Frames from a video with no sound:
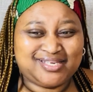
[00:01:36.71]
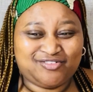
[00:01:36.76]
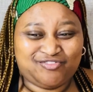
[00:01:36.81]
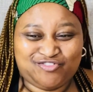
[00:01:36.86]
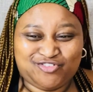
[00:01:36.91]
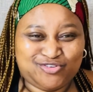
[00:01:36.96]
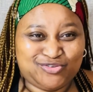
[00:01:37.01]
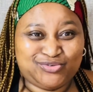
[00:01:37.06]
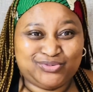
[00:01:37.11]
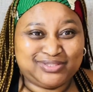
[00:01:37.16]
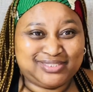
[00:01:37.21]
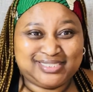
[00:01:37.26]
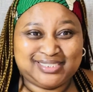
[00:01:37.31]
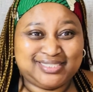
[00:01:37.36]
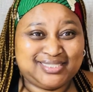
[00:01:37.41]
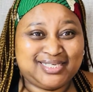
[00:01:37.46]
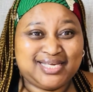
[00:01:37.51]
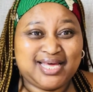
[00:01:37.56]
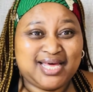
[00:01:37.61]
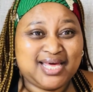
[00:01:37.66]
Ndifuna
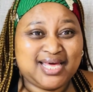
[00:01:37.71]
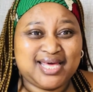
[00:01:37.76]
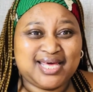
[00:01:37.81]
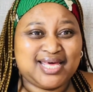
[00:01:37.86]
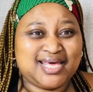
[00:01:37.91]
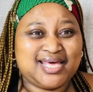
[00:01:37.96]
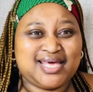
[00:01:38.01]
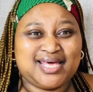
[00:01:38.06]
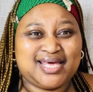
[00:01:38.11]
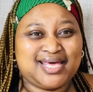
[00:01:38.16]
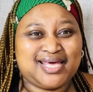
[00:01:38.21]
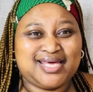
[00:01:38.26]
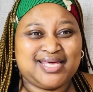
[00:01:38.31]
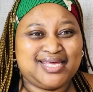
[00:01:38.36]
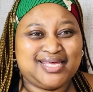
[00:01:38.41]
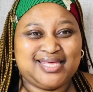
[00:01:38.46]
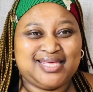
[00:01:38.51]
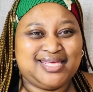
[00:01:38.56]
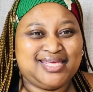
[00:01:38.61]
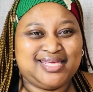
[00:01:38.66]
ukuthi
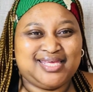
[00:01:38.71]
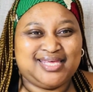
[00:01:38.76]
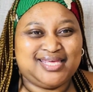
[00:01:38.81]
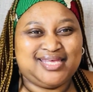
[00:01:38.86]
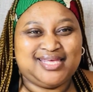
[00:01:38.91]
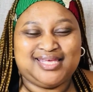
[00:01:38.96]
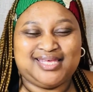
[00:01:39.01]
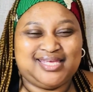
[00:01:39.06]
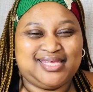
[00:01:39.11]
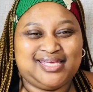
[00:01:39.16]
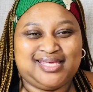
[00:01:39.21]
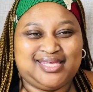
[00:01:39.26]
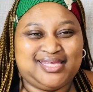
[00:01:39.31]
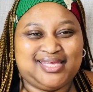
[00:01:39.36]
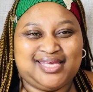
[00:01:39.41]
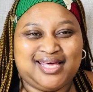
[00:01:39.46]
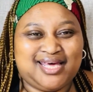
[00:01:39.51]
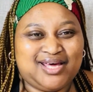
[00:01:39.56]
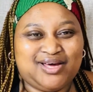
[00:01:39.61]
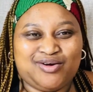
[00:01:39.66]

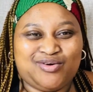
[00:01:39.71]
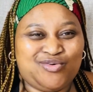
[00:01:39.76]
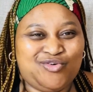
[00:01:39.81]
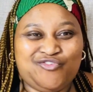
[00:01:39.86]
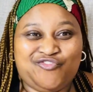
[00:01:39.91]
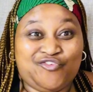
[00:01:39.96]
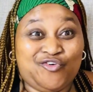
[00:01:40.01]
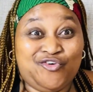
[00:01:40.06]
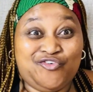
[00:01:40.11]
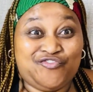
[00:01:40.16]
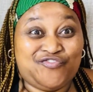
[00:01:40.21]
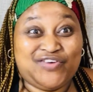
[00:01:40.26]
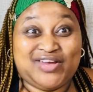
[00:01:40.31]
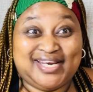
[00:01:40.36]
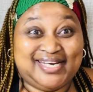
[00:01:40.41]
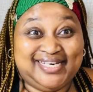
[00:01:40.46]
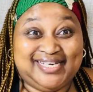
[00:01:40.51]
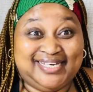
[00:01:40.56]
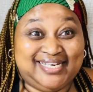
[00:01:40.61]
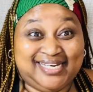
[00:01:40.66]
he
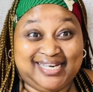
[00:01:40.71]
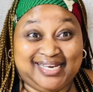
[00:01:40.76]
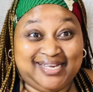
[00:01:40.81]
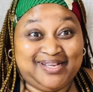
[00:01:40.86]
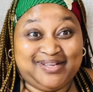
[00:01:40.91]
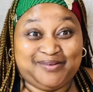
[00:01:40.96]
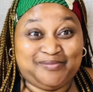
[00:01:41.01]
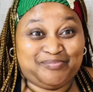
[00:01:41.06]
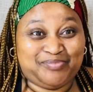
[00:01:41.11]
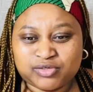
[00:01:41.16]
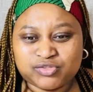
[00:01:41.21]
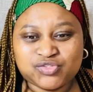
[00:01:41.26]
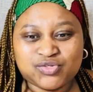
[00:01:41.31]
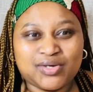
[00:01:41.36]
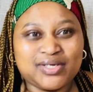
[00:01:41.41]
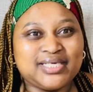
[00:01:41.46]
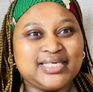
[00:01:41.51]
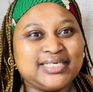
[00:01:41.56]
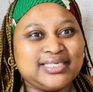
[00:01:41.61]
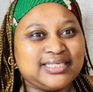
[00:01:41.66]
uvelile.
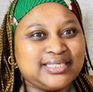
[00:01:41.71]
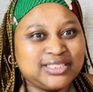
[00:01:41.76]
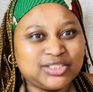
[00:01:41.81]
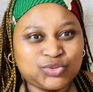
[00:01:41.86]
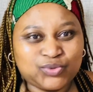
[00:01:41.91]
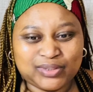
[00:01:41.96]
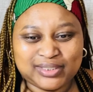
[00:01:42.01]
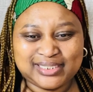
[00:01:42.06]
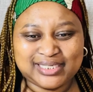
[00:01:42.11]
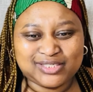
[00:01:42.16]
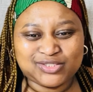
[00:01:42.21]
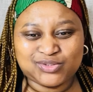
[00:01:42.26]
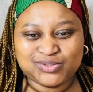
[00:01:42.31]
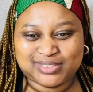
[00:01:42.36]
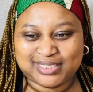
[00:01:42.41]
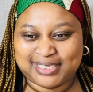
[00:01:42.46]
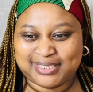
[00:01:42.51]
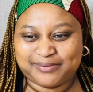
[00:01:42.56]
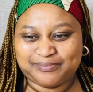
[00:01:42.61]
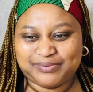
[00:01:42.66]
So he tweeted
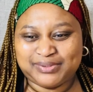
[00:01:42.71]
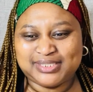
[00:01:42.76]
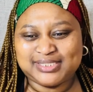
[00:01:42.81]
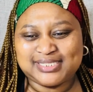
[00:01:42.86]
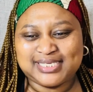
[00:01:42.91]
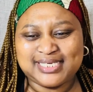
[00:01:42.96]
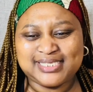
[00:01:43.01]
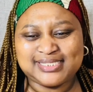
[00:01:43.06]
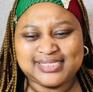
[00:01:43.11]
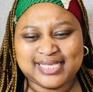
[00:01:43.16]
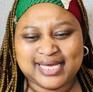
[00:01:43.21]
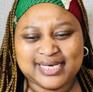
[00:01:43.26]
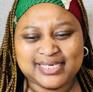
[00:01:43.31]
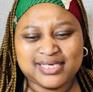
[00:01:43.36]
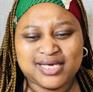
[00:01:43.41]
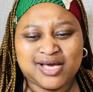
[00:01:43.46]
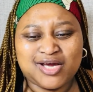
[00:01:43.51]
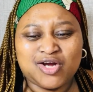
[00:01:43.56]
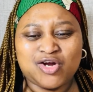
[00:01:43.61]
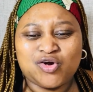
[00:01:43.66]
today. He says that
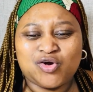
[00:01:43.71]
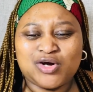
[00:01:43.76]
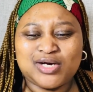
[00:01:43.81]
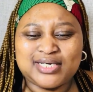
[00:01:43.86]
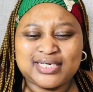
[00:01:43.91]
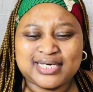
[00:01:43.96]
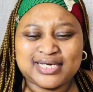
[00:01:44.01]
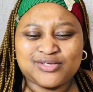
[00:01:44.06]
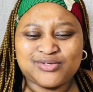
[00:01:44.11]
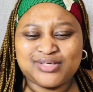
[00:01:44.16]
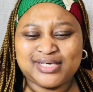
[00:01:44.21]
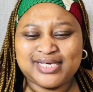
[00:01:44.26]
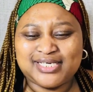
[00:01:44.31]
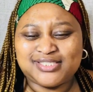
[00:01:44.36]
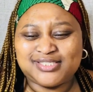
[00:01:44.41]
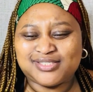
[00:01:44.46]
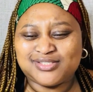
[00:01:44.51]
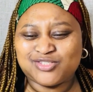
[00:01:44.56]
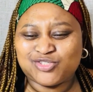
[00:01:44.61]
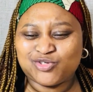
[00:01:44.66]

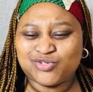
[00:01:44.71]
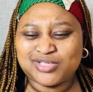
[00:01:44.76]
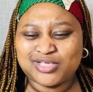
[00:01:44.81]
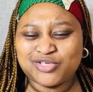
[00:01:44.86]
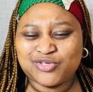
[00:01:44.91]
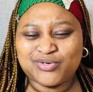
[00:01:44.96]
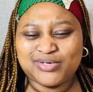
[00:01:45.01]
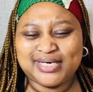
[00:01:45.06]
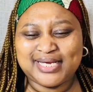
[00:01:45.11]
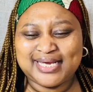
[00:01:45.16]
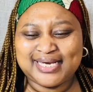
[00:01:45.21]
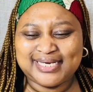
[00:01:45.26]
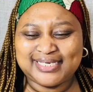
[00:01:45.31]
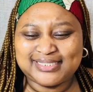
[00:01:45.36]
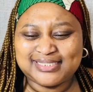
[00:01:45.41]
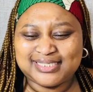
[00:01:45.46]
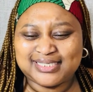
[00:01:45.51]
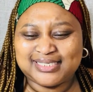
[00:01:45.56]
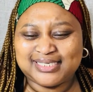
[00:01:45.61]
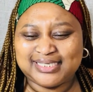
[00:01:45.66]
congratulations to the newly
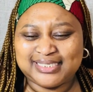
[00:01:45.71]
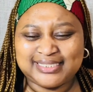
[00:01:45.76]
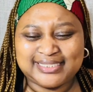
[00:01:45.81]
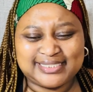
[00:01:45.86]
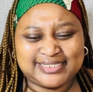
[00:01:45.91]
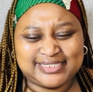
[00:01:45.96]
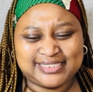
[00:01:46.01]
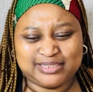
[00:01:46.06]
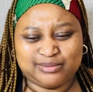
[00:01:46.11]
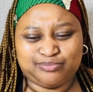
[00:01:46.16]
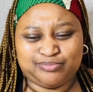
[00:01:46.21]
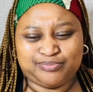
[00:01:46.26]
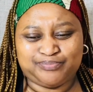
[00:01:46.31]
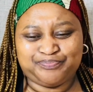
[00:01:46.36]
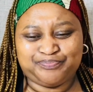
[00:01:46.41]
elected leadership.